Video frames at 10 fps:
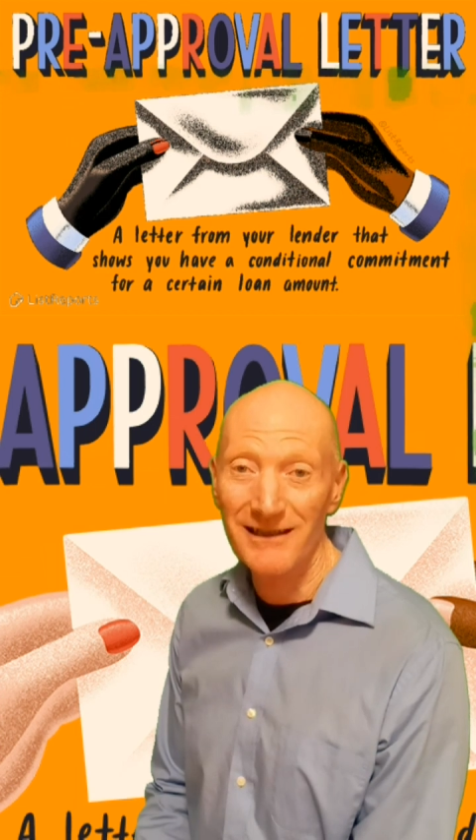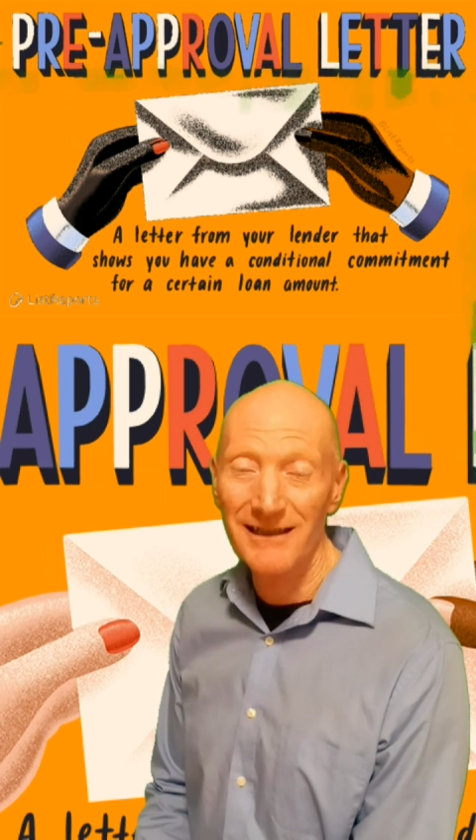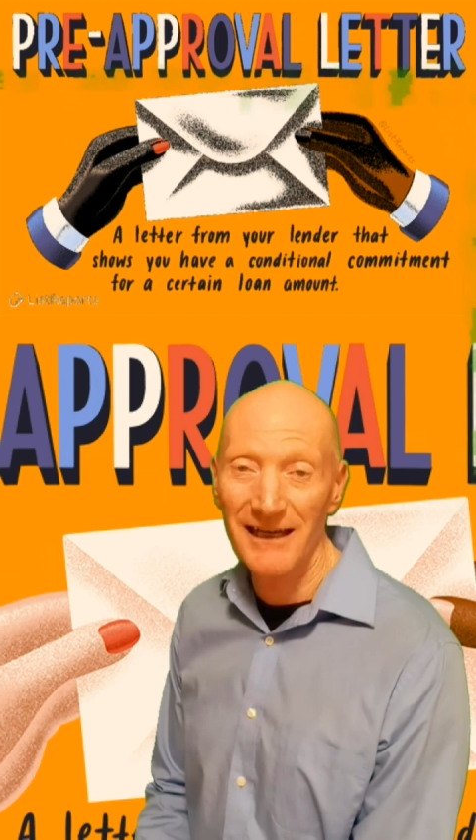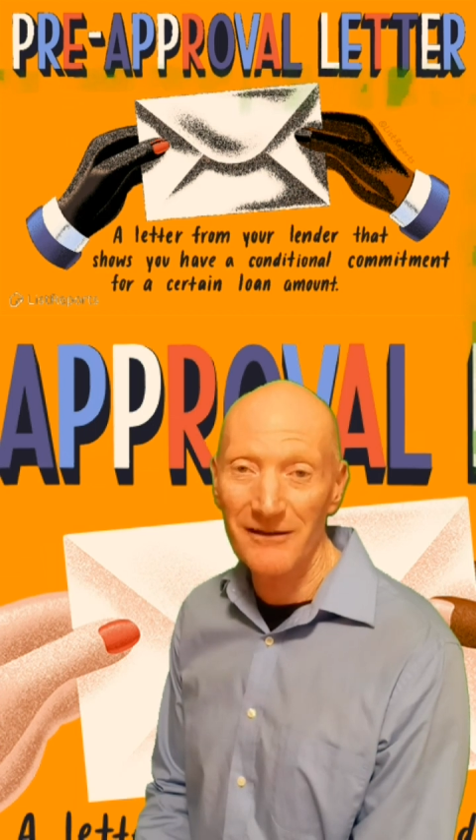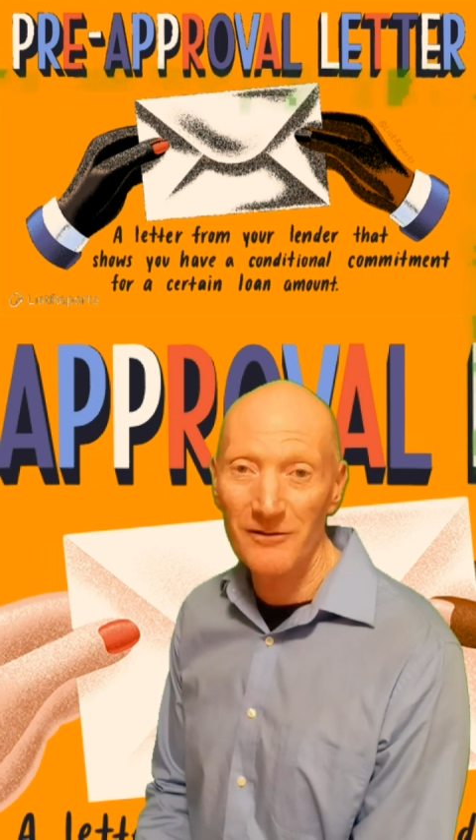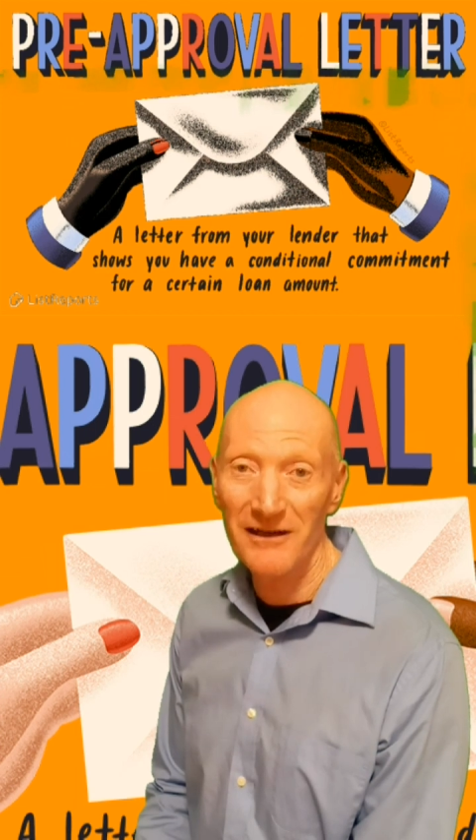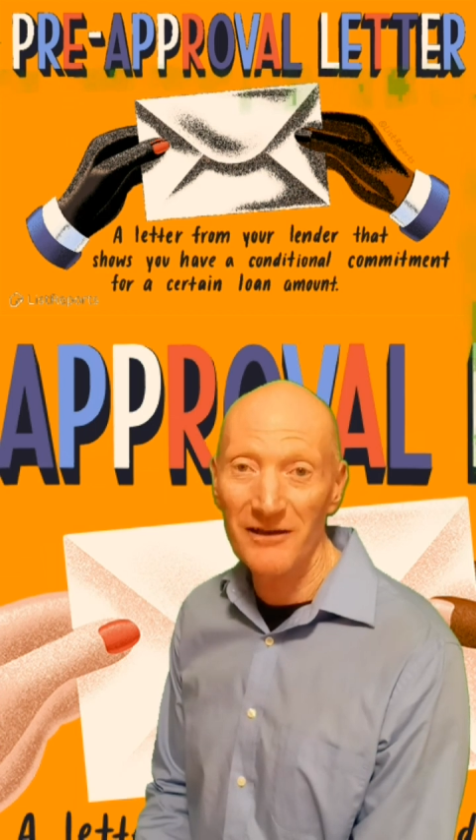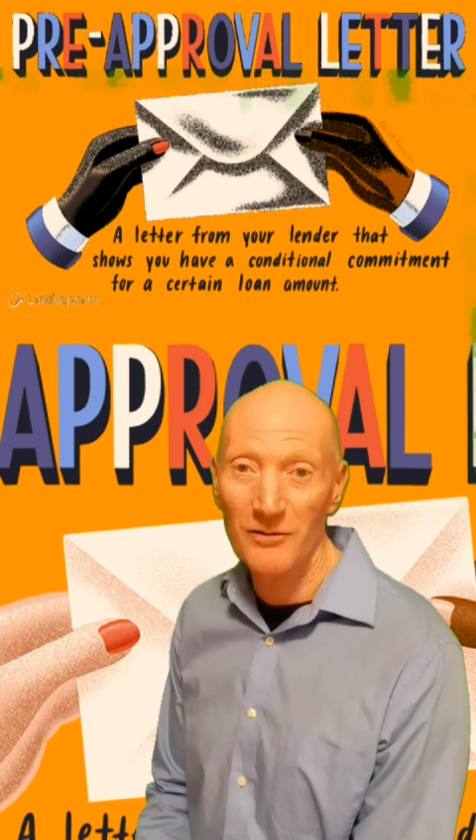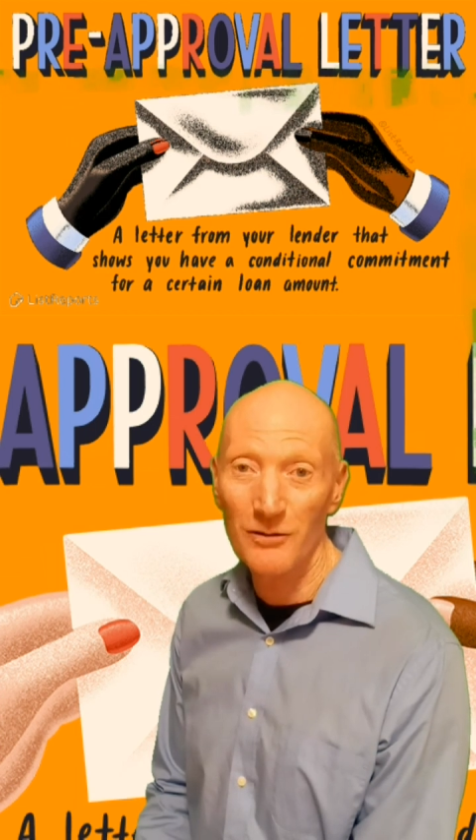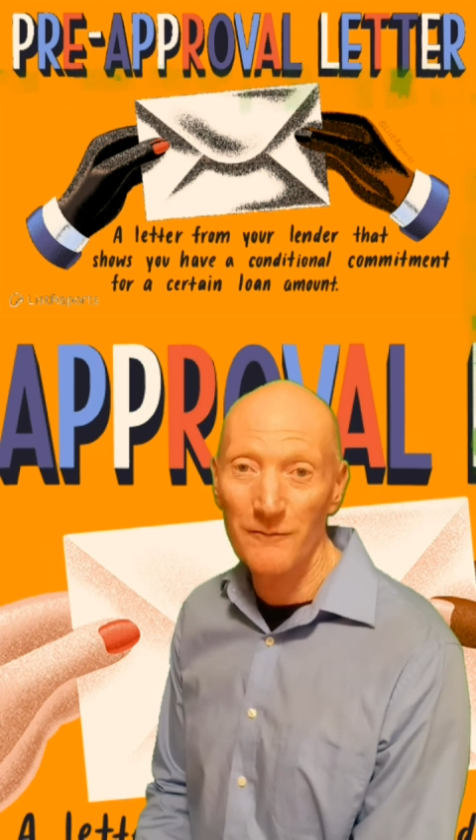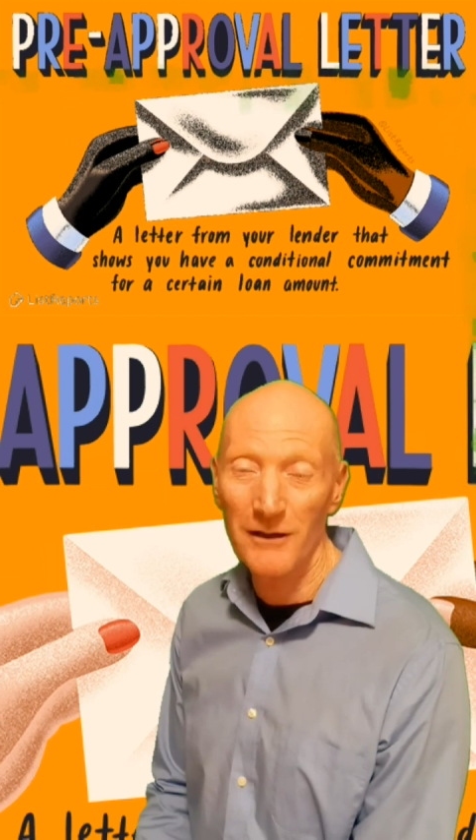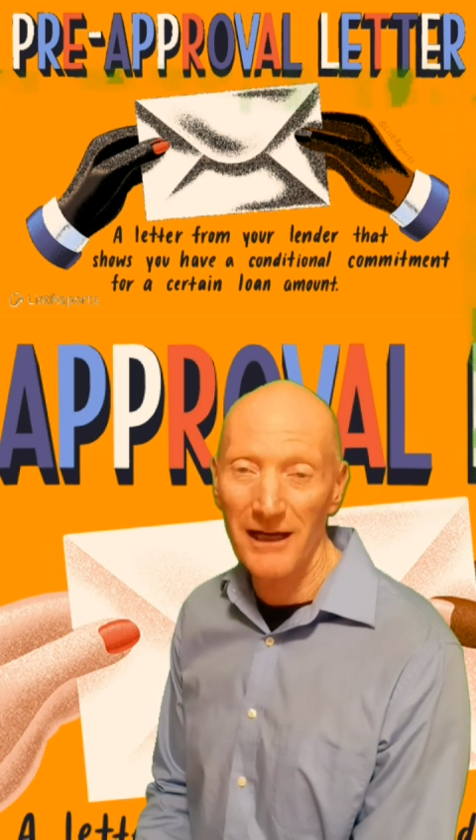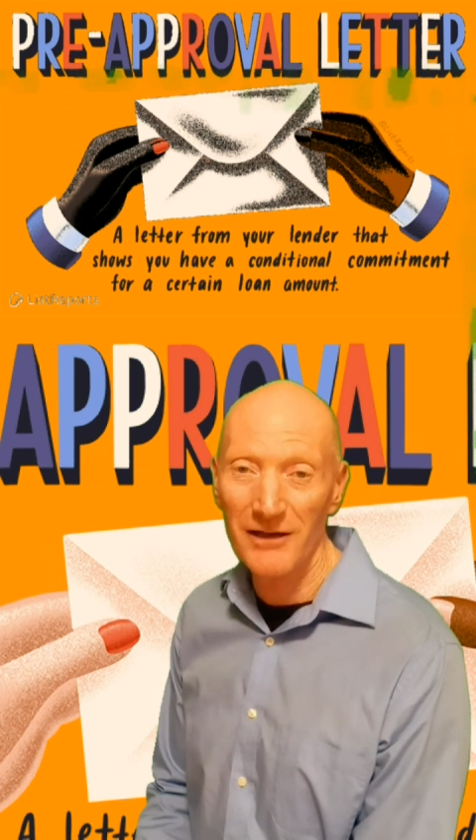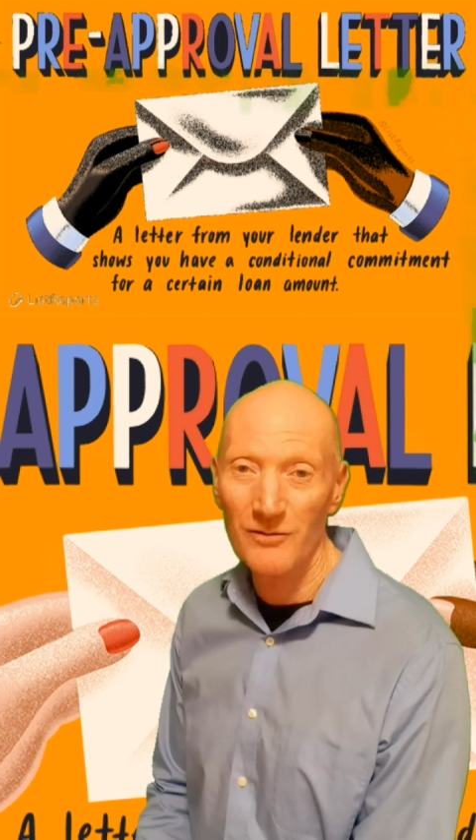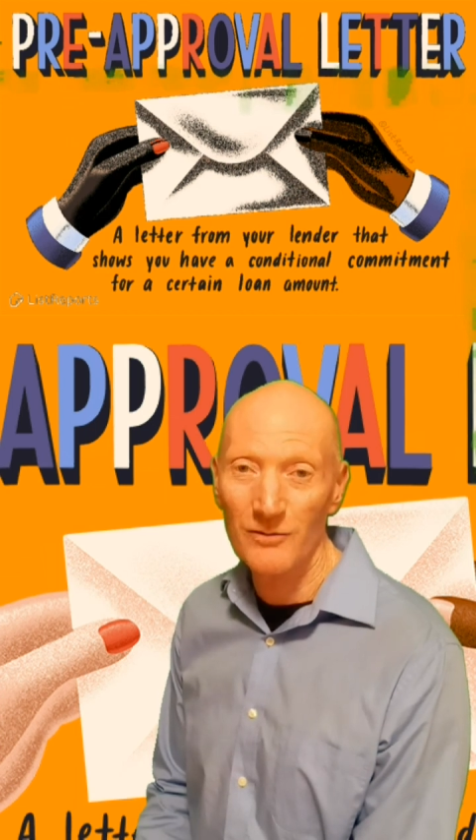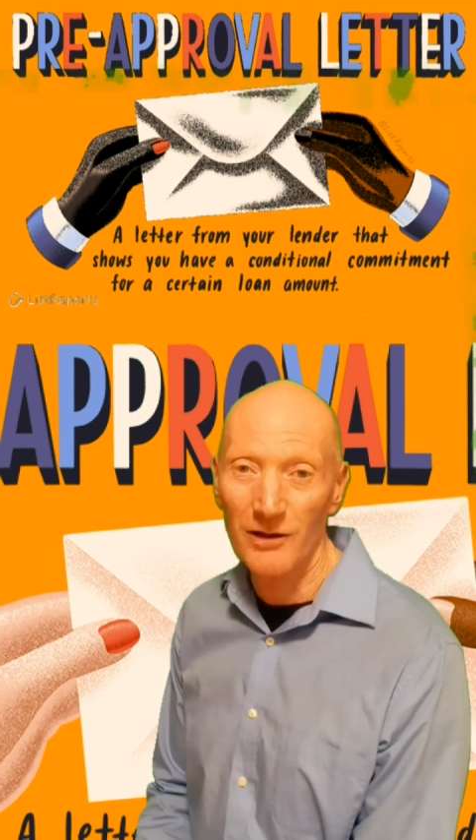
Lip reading: gathering your financial